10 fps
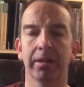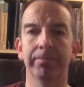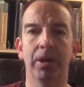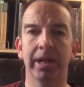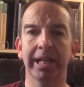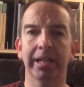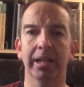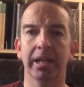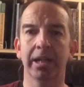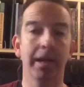by
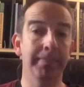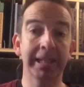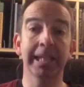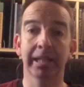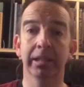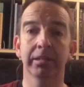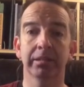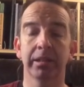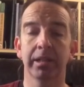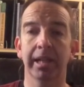a beginner
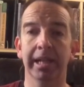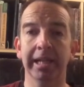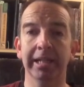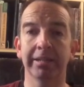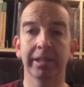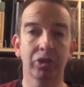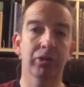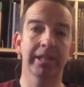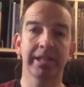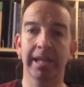in
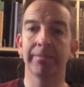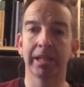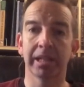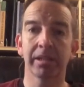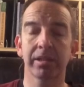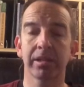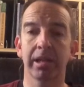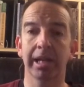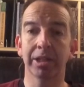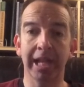literally 10 minutes,
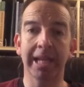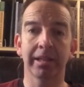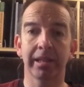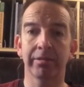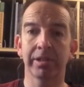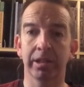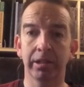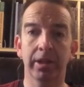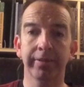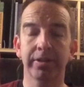and yet there is a
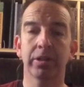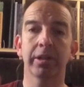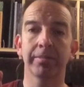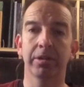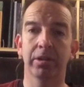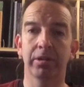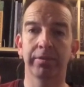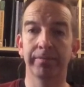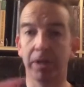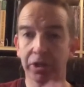lifetime
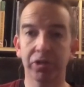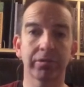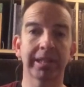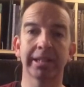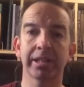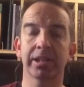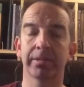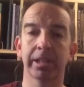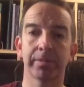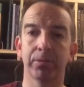of mastery in
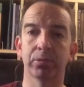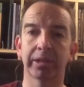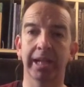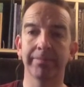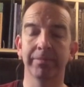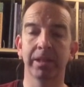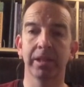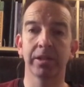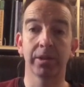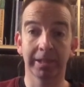this board game.
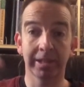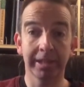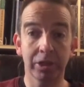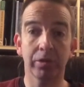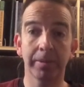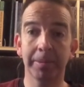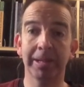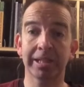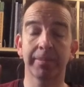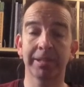So it can literally be
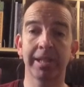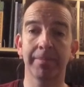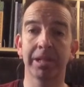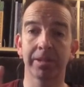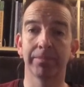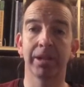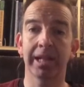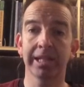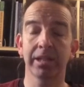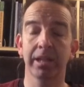picked up in 10 minutes and
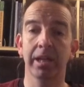played,